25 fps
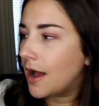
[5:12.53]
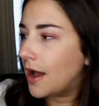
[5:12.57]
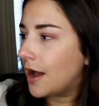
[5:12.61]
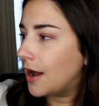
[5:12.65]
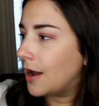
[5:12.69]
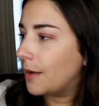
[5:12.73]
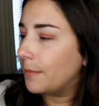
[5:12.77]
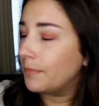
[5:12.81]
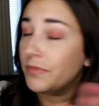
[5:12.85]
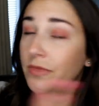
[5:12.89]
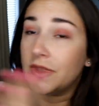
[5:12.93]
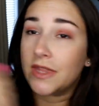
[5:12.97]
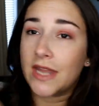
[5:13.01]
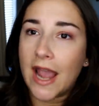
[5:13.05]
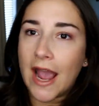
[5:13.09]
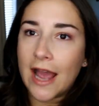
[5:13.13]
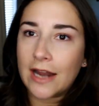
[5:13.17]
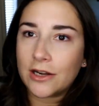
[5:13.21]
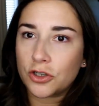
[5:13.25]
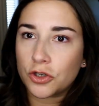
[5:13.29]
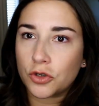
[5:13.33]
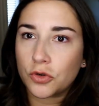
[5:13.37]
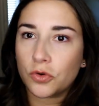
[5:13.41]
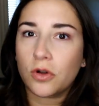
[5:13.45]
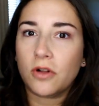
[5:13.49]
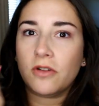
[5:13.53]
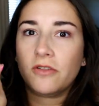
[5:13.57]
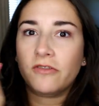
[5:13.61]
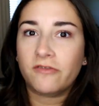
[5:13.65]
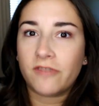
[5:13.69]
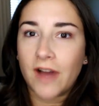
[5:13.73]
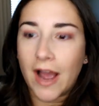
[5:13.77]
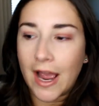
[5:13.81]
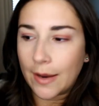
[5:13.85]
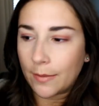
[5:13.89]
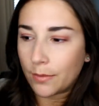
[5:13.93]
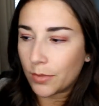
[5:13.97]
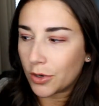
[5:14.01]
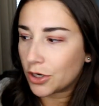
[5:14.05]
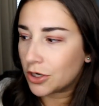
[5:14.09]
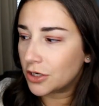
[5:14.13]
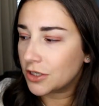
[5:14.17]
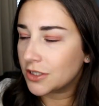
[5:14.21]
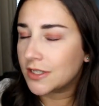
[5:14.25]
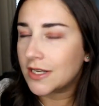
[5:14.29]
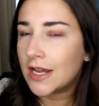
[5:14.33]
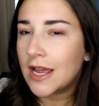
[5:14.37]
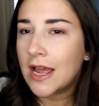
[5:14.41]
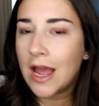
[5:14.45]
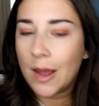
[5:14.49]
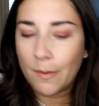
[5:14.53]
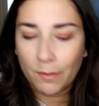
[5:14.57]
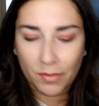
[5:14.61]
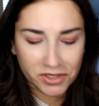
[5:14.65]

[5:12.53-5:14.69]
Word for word: um, natural fibers,